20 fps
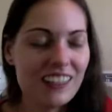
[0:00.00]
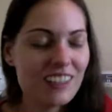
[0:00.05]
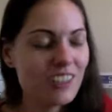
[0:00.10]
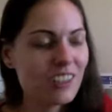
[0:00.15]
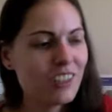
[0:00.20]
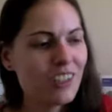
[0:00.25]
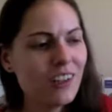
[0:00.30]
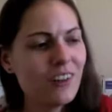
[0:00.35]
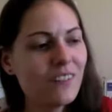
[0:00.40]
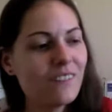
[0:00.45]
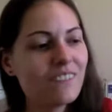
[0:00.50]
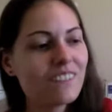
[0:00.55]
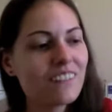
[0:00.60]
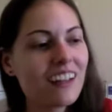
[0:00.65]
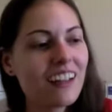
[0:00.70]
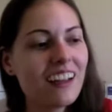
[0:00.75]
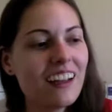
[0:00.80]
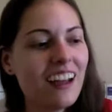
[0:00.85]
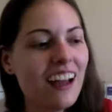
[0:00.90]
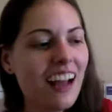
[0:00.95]
So
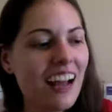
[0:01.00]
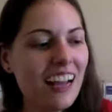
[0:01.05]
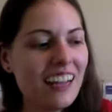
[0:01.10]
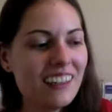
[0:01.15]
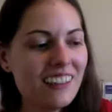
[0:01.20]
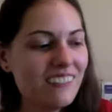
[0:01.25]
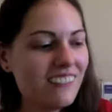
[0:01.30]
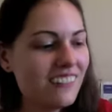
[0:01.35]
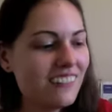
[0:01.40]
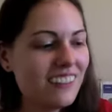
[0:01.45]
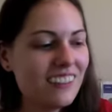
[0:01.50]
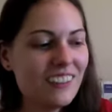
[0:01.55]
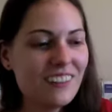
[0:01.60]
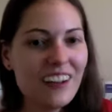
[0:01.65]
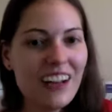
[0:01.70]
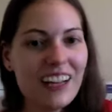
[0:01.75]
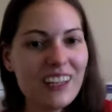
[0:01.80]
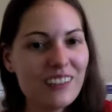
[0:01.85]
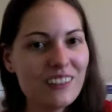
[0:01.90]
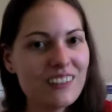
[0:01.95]
I didn't really know
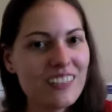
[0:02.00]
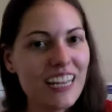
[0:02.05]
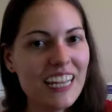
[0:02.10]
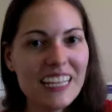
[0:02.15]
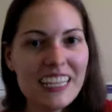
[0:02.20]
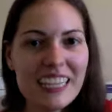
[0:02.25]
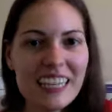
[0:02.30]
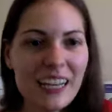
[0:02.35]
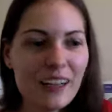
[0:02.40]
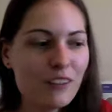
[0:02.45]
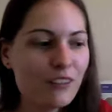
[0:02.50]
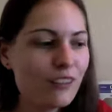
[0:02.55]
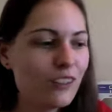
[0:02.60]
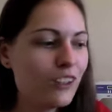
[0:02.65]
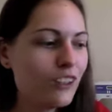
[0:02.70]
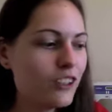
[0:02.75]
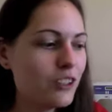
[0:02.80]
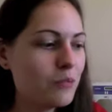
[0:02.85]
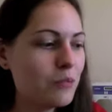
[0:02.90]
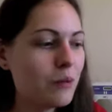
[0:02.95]
how to take it at
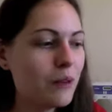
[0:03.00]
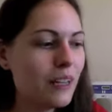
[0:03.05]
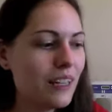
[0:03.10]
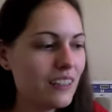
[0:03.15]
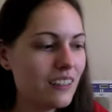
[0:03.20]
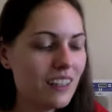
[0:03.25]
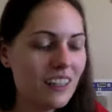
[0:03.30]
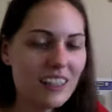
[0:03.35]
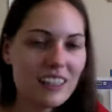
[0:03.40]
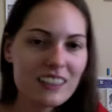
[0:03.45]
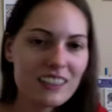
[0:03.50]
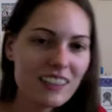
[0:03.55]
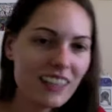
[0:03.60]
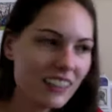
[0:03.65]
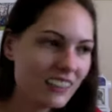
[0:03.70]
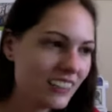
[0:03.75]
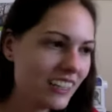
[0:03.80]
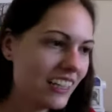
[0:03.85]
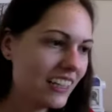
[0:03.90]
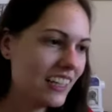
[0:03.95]
first, but
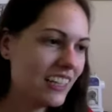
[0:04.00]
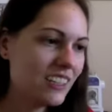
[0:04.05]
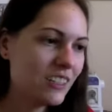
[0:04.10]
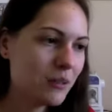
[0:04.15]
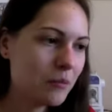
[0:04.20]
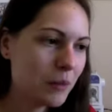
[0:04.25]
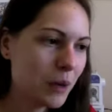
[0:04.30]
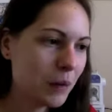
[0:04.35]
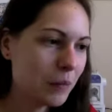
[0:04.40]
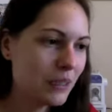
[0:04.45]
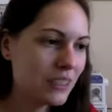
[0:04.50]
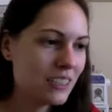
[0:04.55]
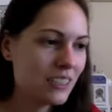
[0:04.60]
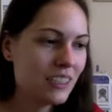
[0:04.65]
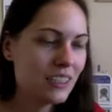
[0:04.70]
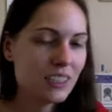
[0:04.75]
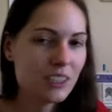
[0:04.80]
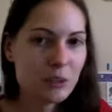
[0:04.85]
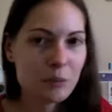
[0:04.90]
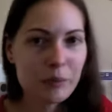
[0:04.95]
Sasuke gets a moment to
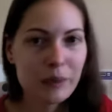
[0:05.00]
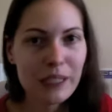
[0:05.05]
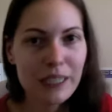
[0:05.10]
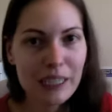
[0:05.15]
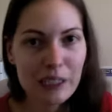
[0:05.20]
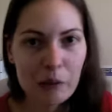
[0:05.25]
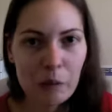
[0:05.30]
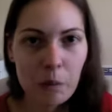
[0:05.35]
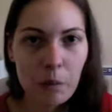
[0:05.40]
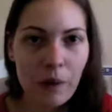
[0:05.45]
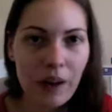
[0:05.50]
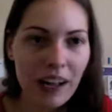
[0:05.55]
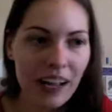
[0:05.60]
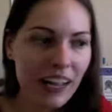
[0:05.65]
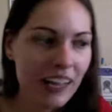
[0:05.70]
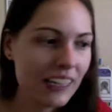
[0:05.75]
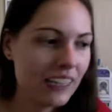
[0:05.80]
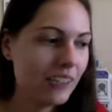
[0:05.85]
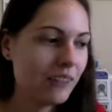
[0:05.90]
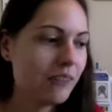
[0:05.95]
explain
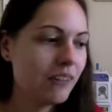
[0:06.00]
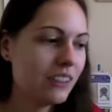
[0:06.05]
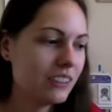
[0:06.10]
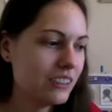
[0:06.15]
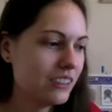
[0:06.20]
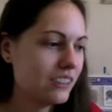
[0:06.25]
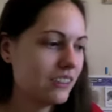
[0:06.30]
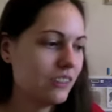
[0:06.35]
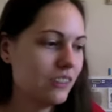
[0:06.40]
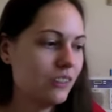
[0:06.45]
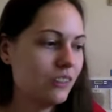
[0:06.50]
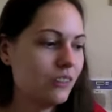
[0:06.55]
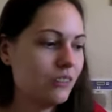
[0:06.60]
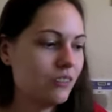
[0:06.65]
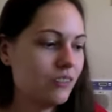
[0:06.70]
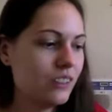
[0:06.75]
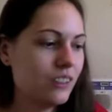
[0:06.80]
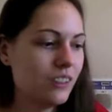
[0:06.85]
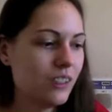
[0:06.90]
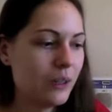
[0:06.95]
why he wants to,
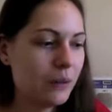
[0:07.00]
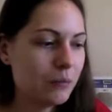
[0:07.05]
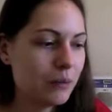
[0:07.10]
you know,